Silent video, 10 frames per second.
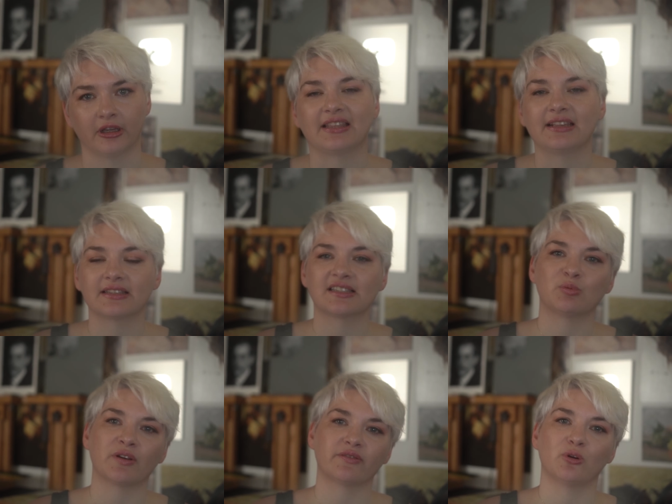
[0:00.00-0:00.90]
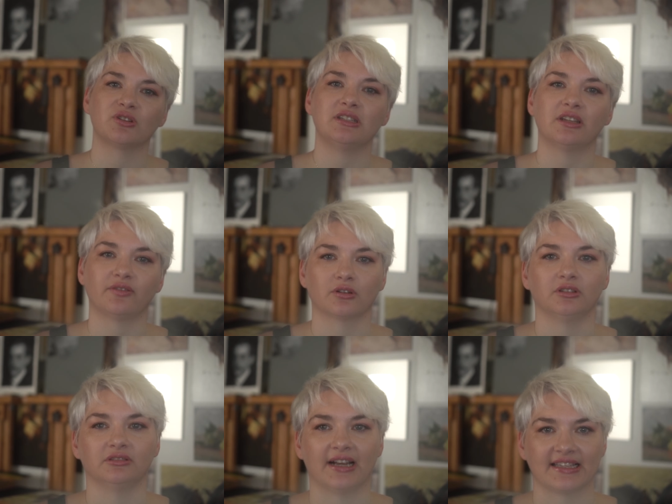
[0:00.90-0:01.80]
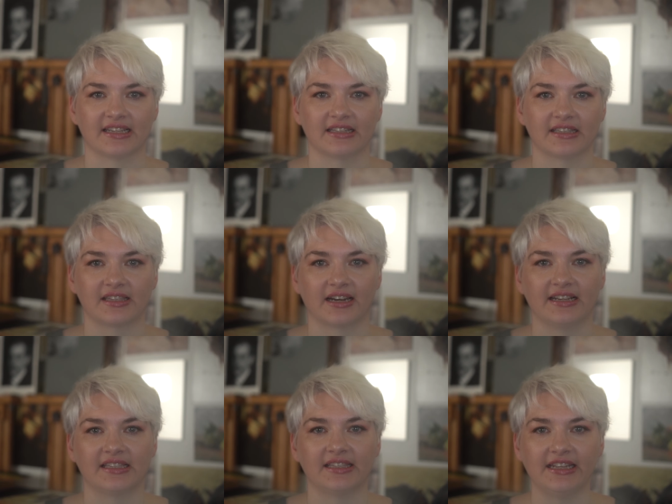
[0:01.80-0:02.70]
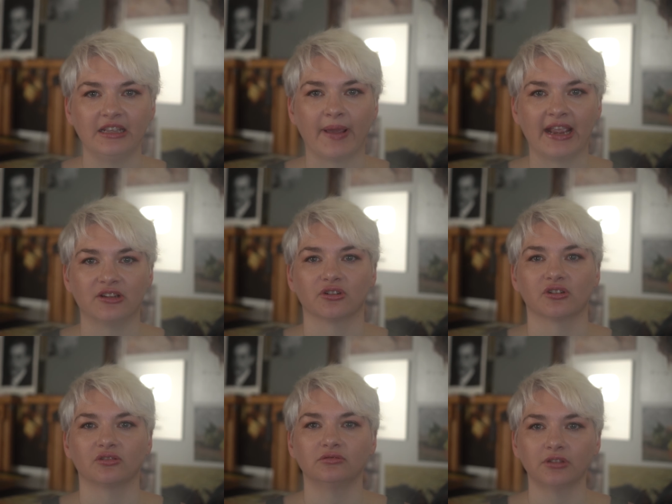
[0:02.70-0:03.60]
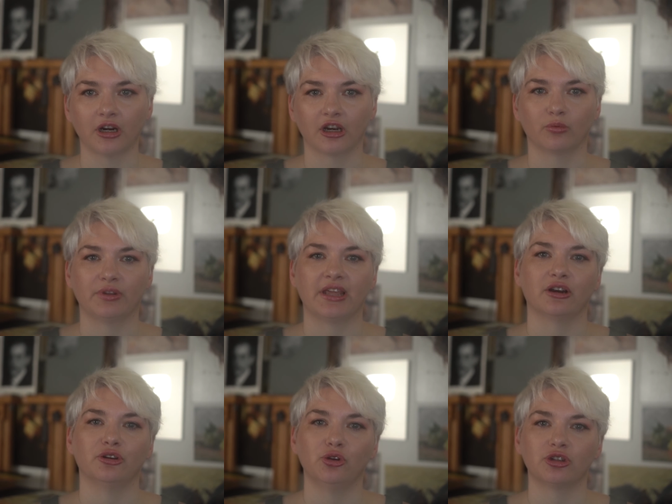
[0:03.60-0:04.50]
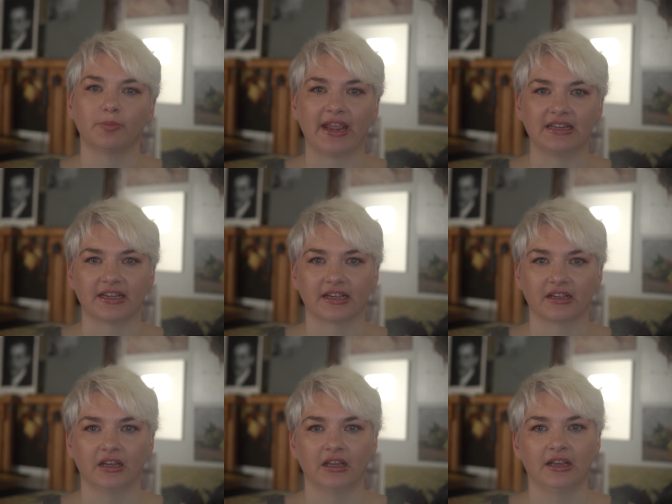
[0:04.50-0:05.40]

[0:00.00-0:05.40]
I think this is one of the most difficult lessons that I see painters learn when they are new to painting,